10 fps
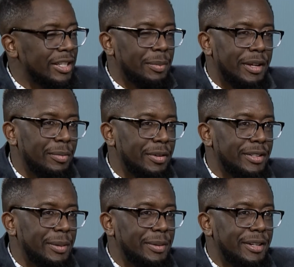Mickey
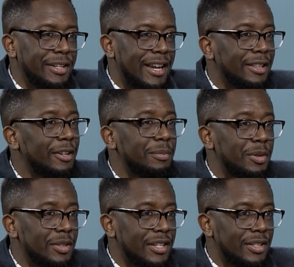Breeze up here, and I love
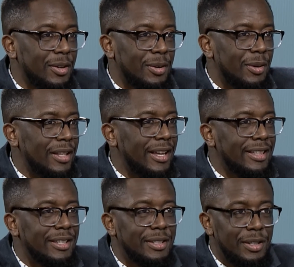music, so I like
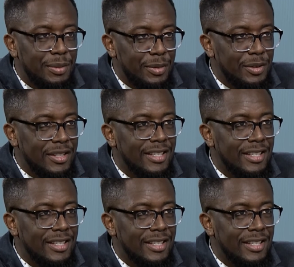listening to music.